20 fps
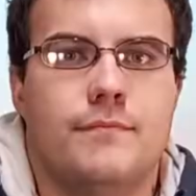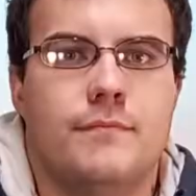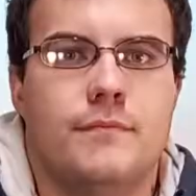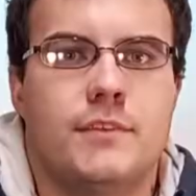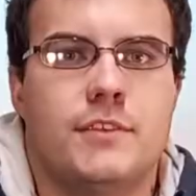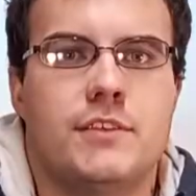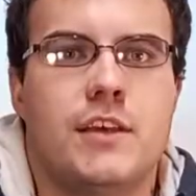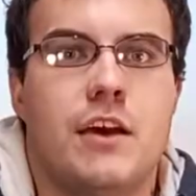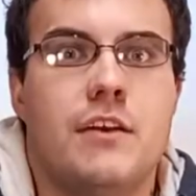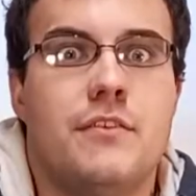
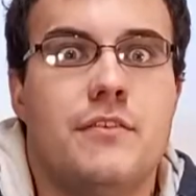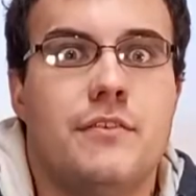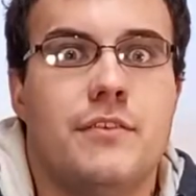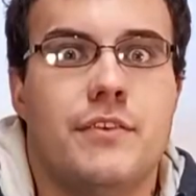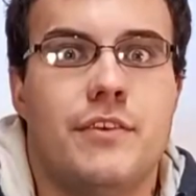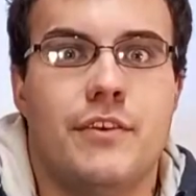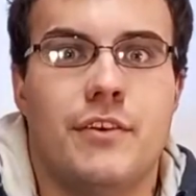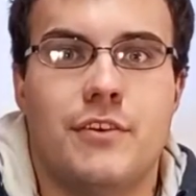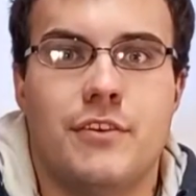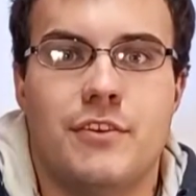So,
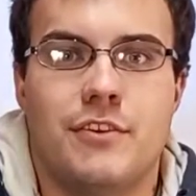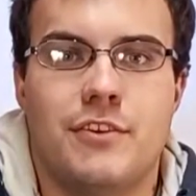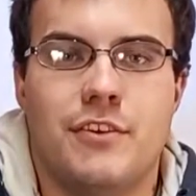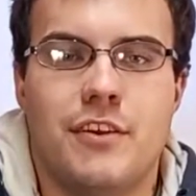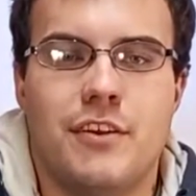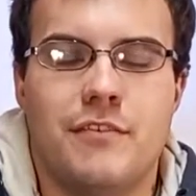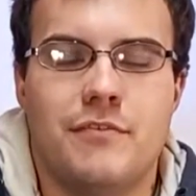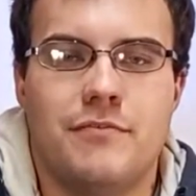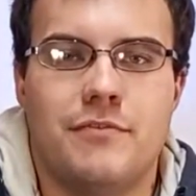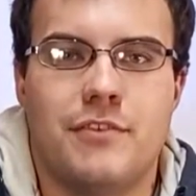you're
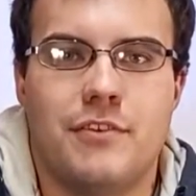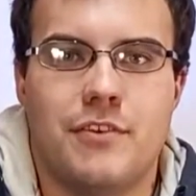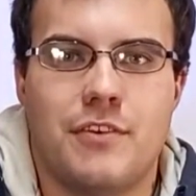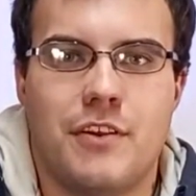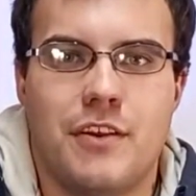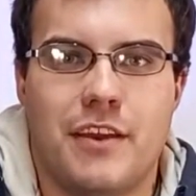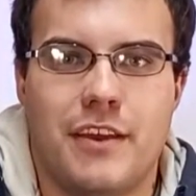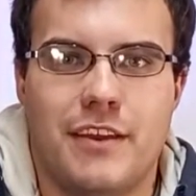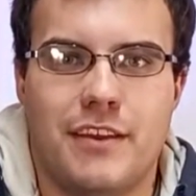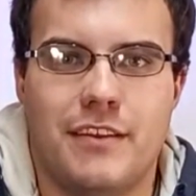looking for
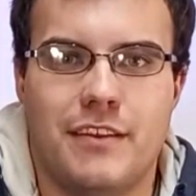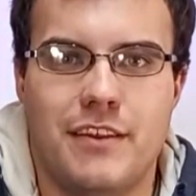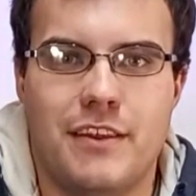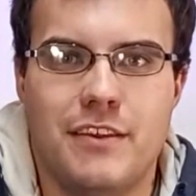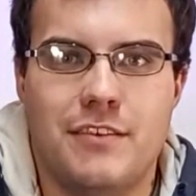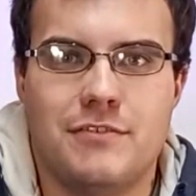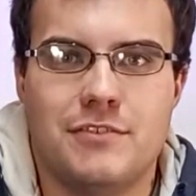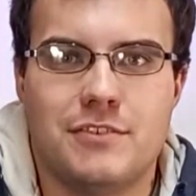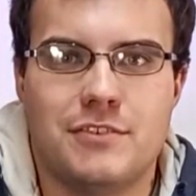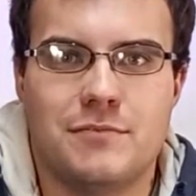a
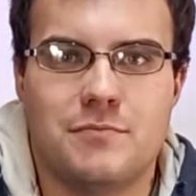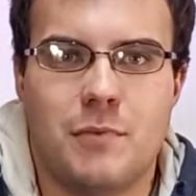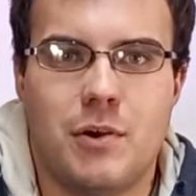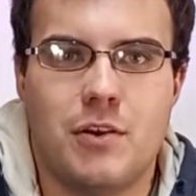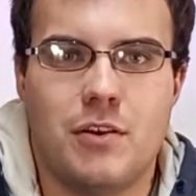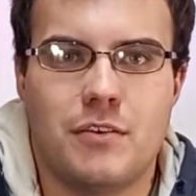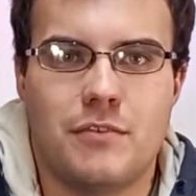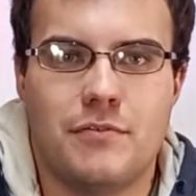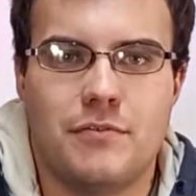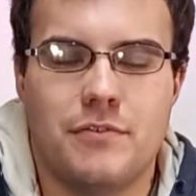new
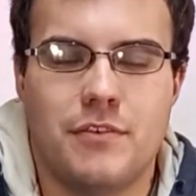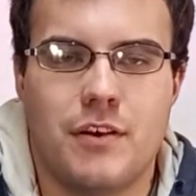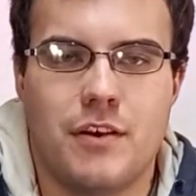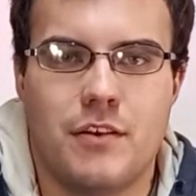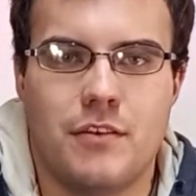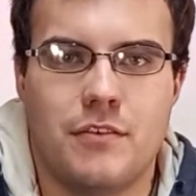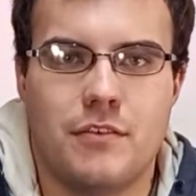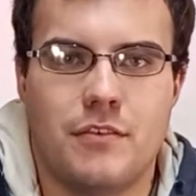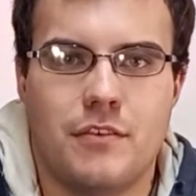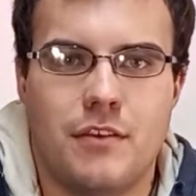
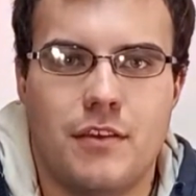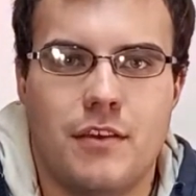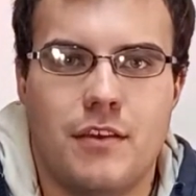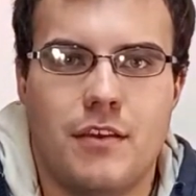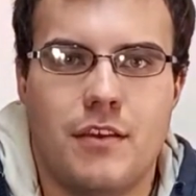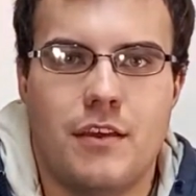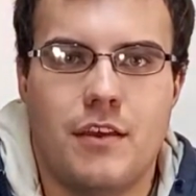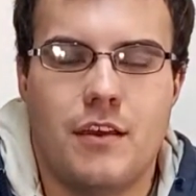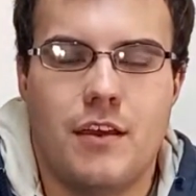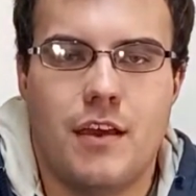smartphone
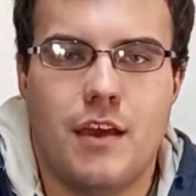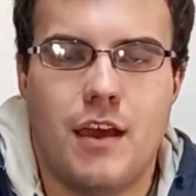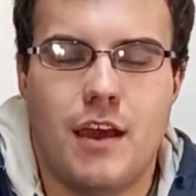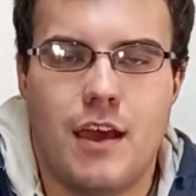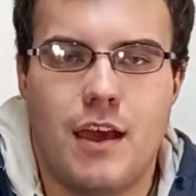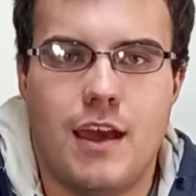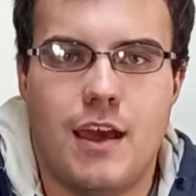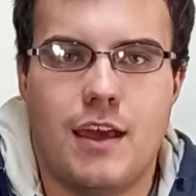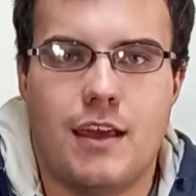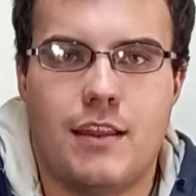
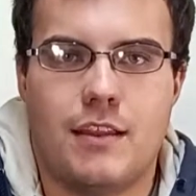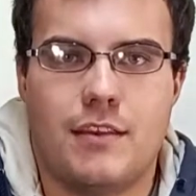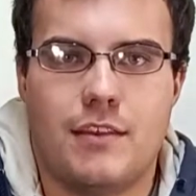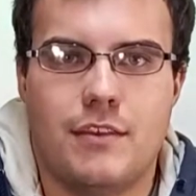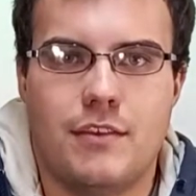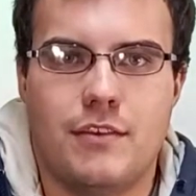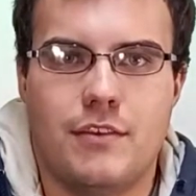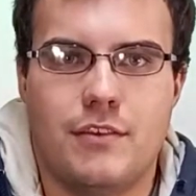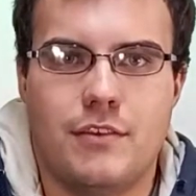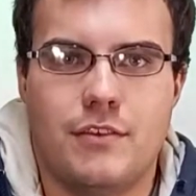and
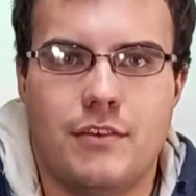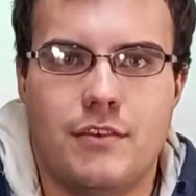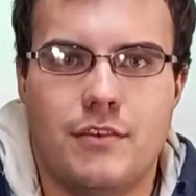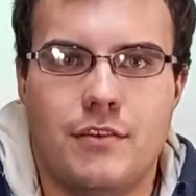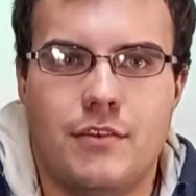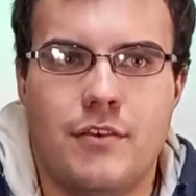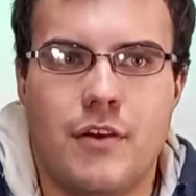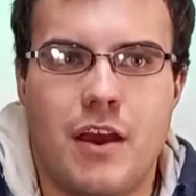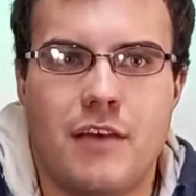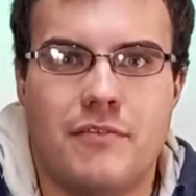
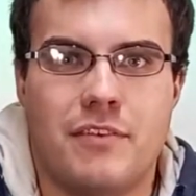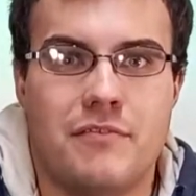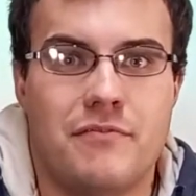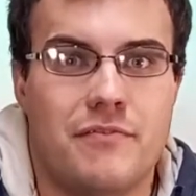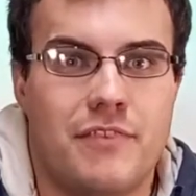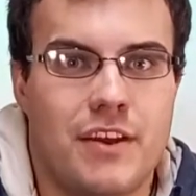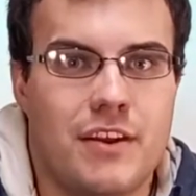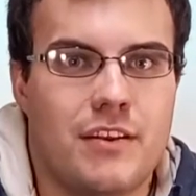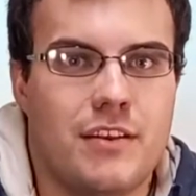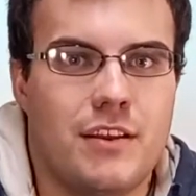you have a
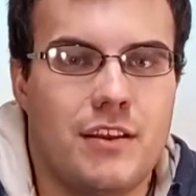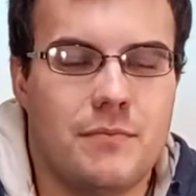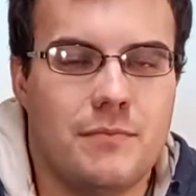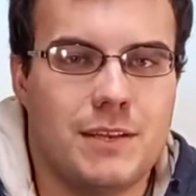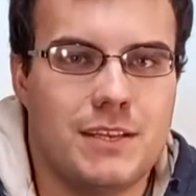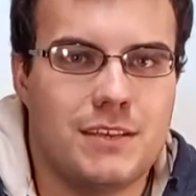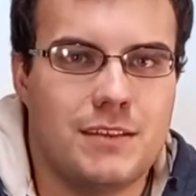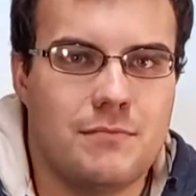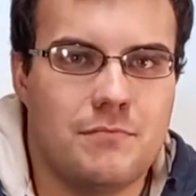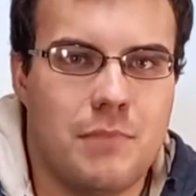very
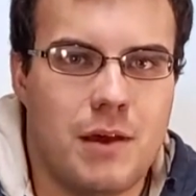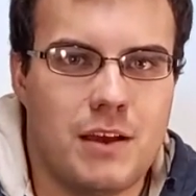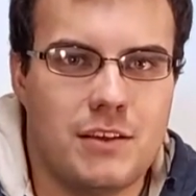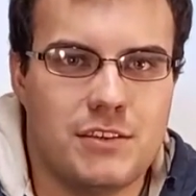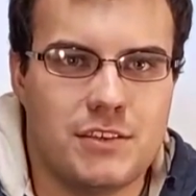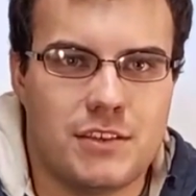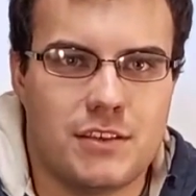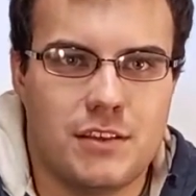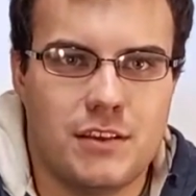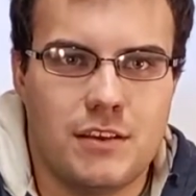limited
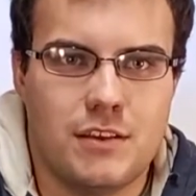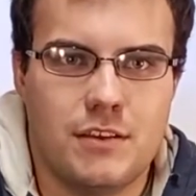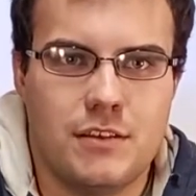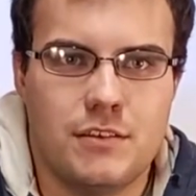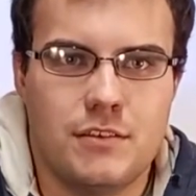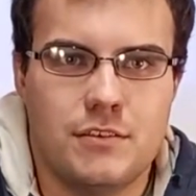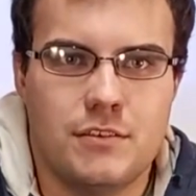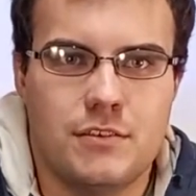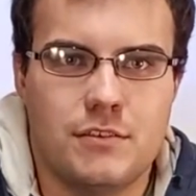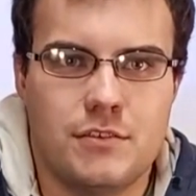budget.
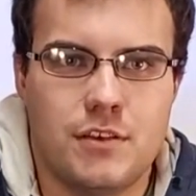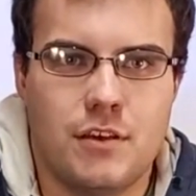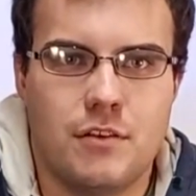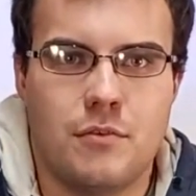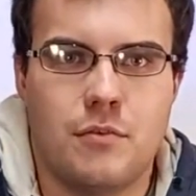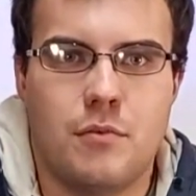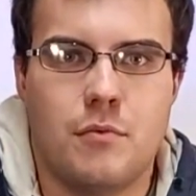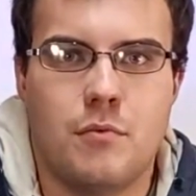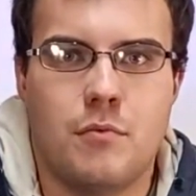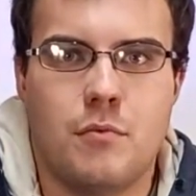
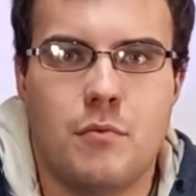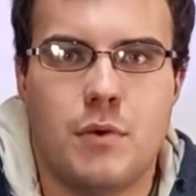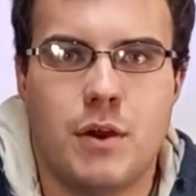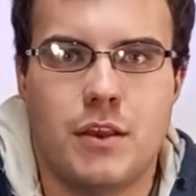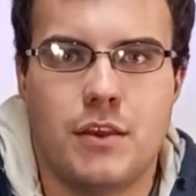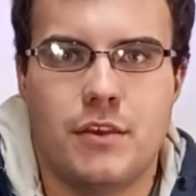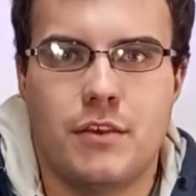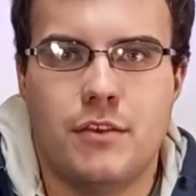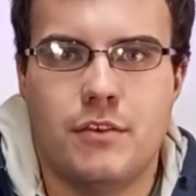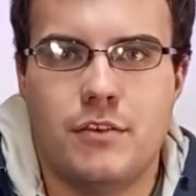So, what
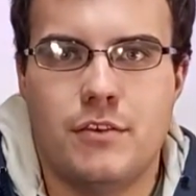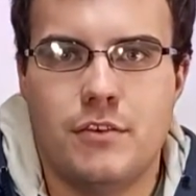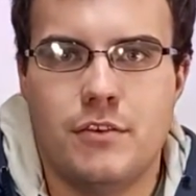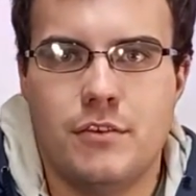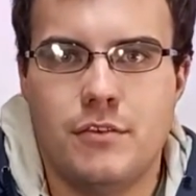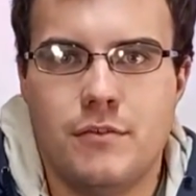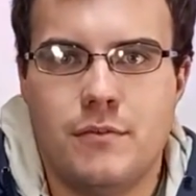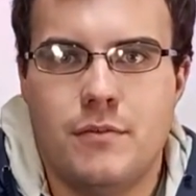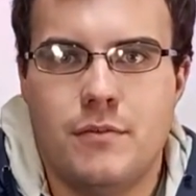do?